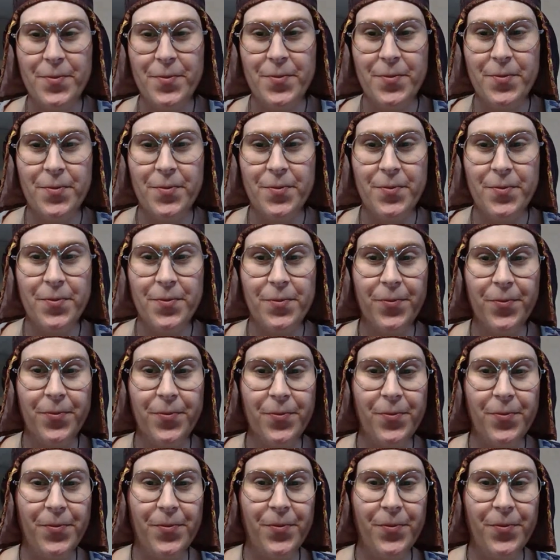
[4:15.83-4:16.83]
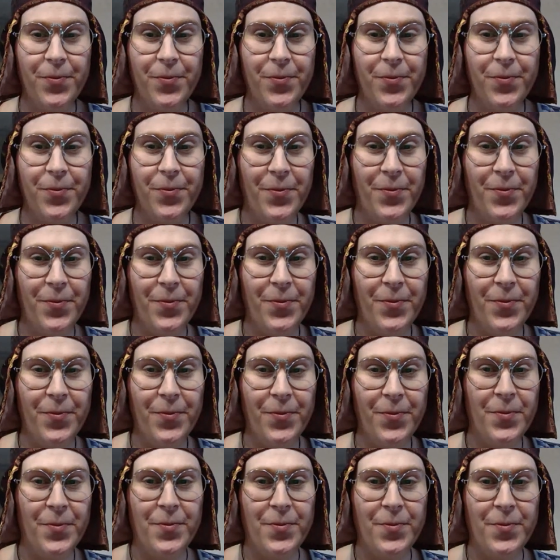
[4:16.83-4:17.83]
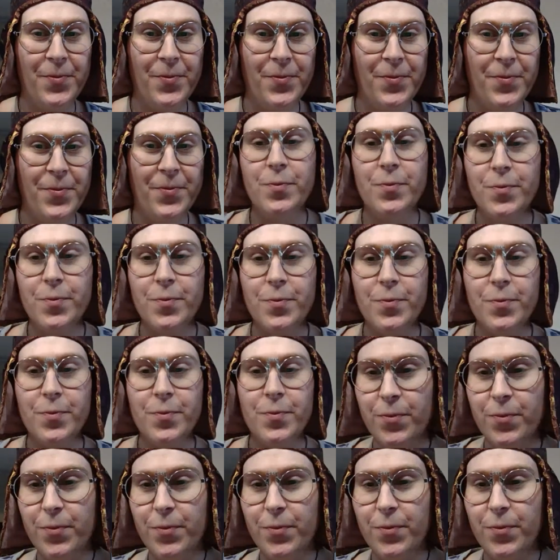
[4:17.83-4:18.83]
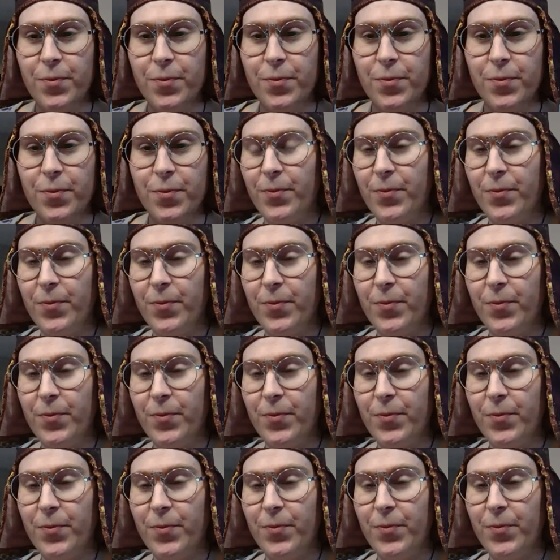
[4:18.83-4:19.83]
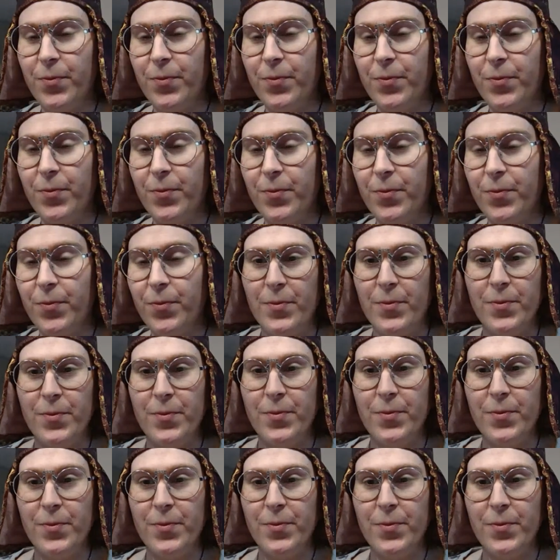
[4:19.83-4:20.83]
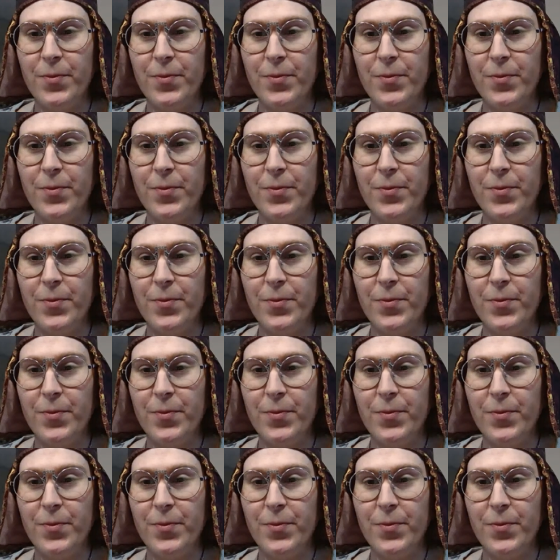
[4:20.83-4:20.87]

No words are spoken by the person on screen.